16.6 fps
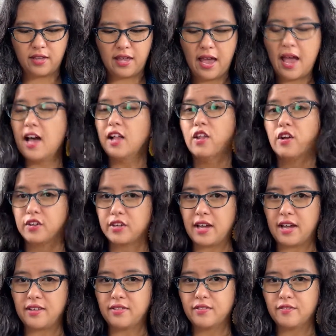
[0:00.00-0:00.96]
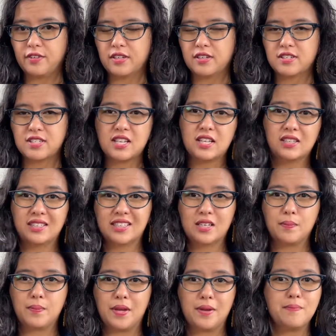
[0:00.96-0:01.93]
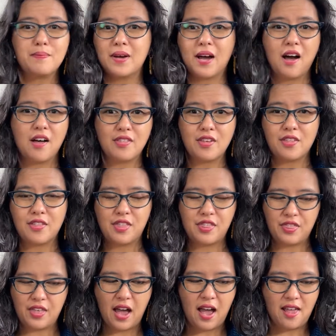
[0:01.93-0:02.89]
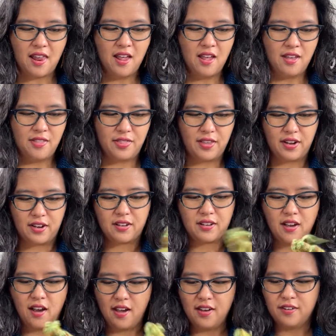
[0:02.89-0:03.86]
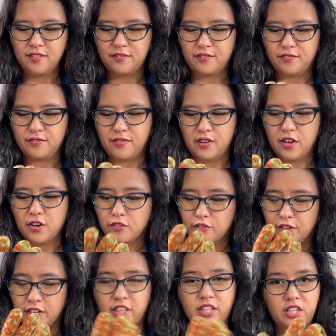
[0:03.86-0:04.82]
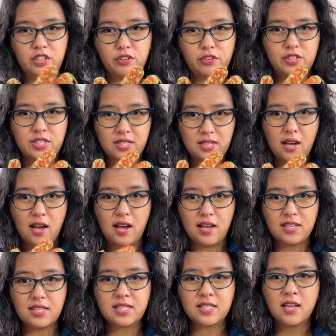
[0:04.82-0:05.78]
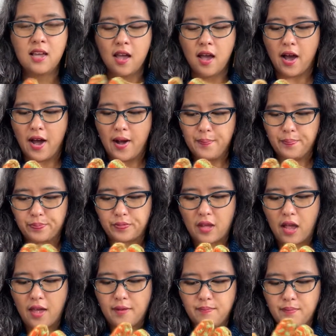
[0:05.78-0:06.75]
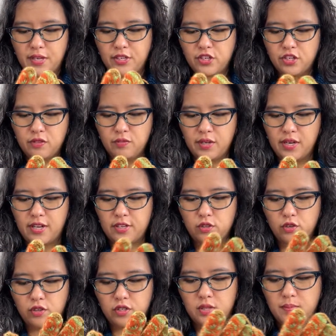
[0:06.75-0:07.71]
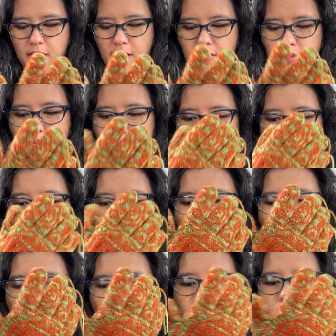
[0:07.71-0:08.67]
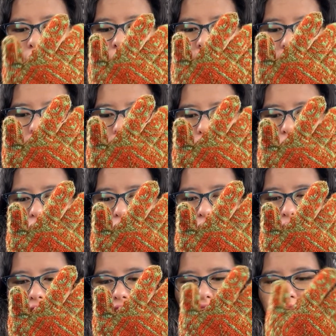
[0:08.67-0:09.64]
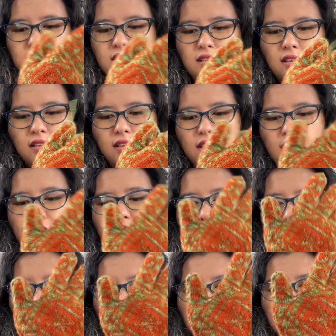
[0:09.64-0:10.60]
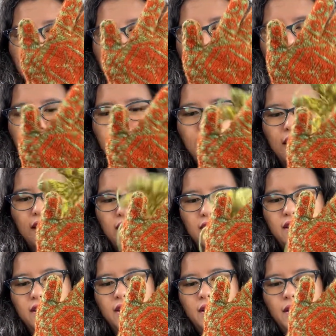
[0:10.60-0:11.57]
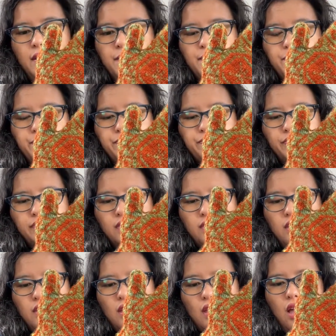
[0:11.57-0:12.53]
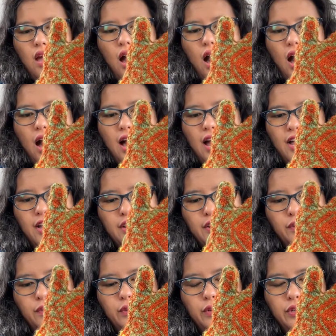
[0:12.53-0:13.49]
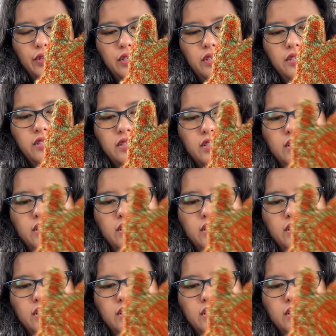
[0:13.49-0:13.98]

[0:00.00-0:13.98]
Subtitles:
elongate the fingers a little bit. But other than that, they're kind of a really good size. I'd mentioned when I talked about them before that if I did them again, I would